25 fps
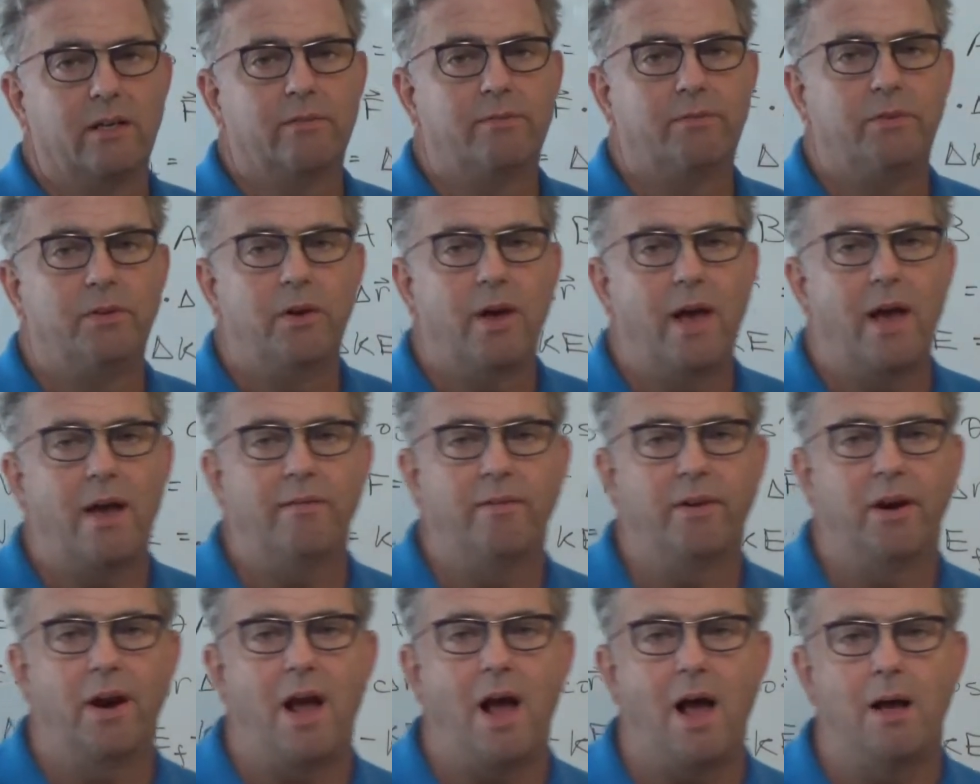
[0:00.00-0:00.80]
If you have
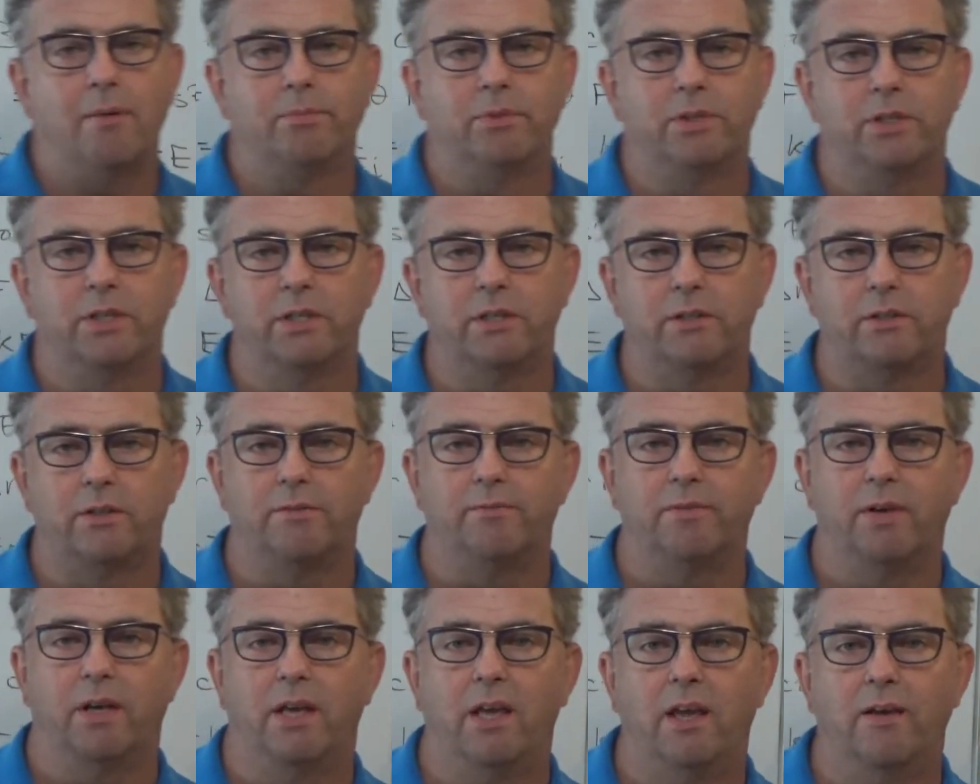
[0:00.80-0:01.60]
an object
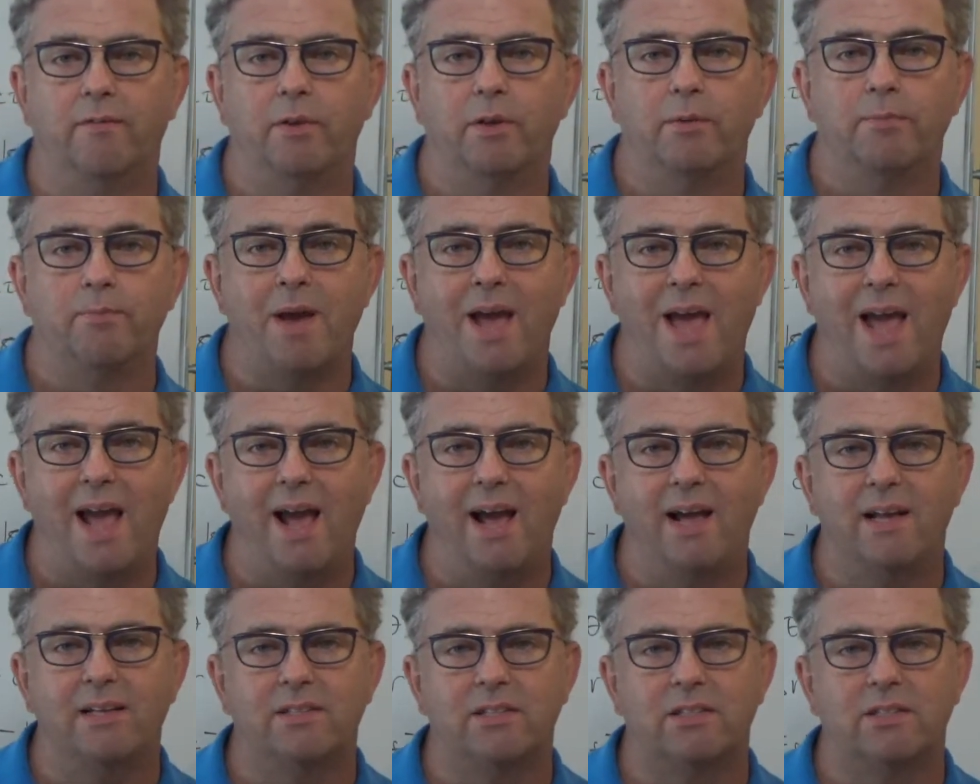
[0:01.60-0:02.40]
of a given
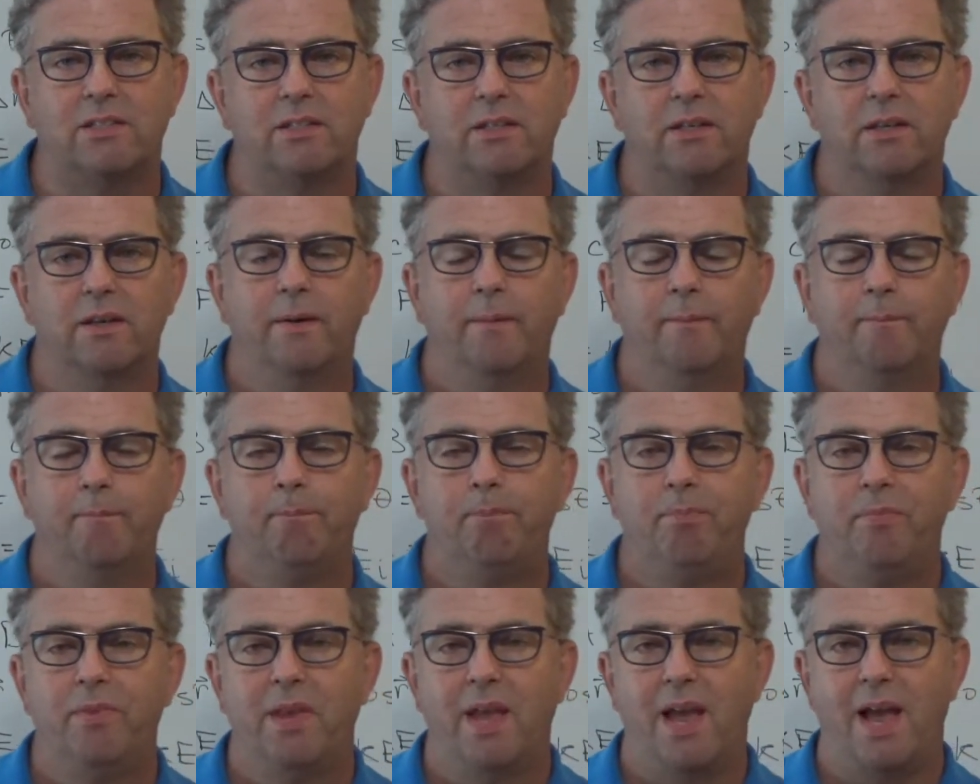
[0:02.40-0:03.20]
mass,
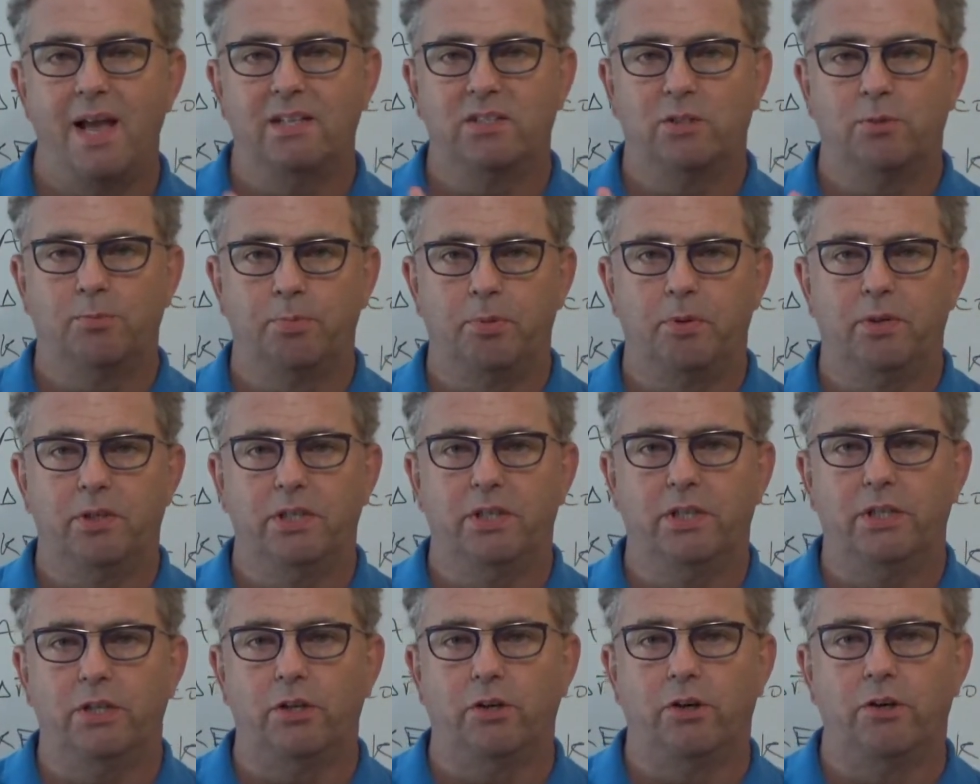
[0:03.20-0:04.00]
has a
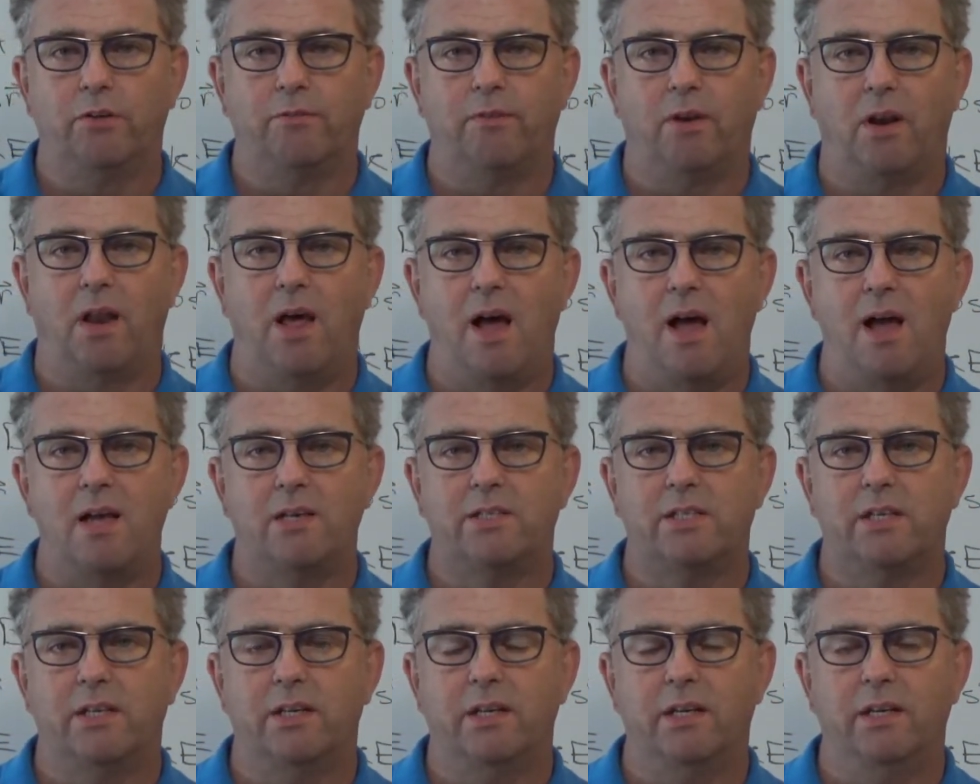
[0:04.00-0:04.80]
particular
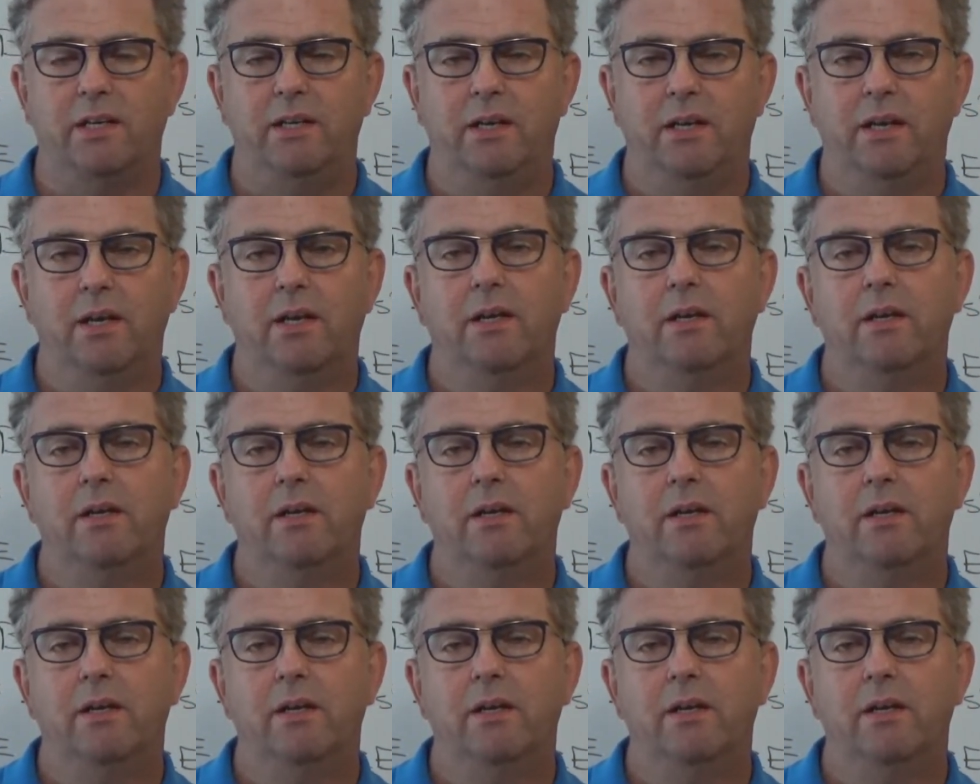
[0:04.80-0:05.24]
velocity,